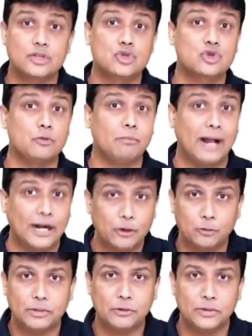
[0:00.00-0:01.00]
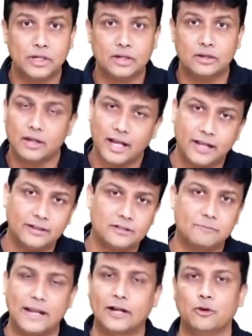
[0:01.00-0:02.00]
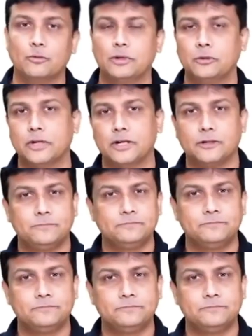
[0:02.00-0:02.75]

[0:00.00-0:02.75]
somatopleuric and the splanchnopluric.